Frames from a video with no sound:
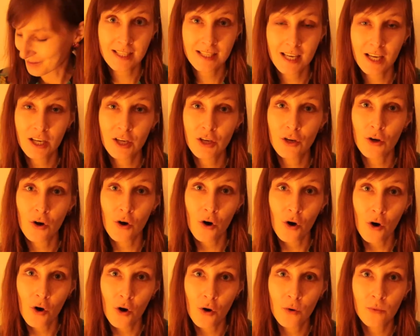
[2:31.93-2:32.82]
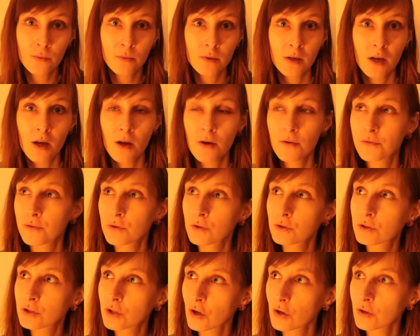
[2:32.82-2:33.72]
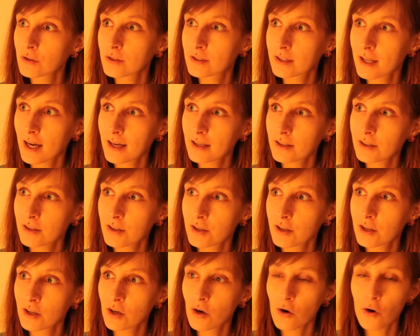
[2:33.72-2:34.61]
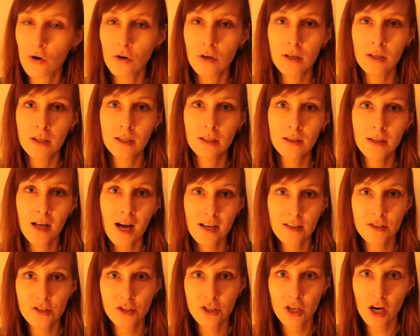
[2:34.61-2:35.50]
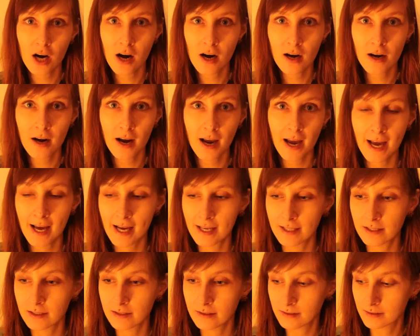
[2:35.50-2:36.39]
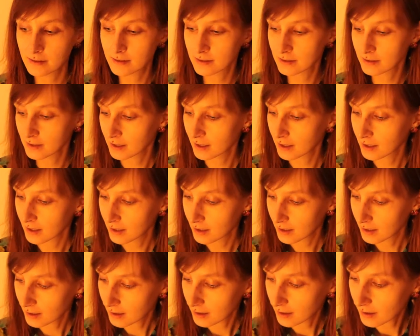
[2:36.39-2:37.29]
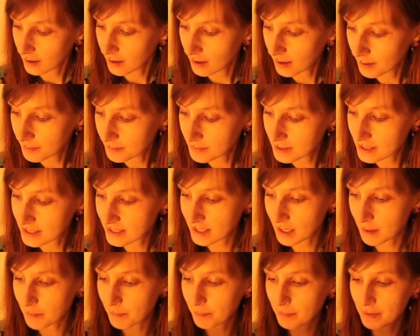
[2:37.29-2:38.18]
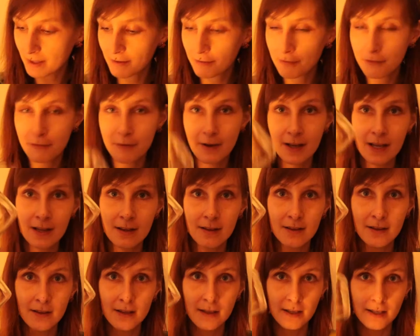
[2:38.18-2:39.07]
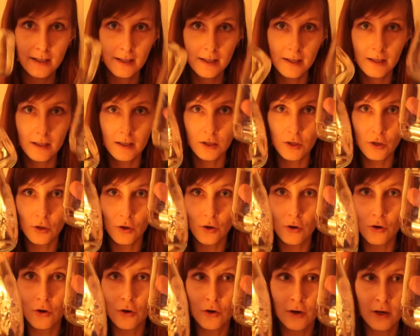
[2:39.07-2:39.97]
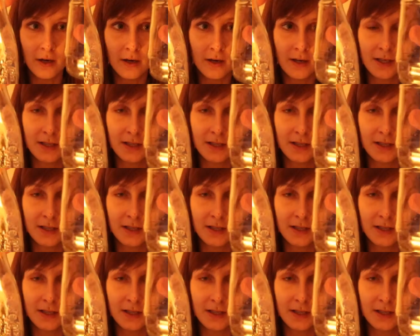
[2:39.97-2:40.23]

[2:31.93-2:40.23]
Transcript: Take your own food container or a glass jar and simply fill your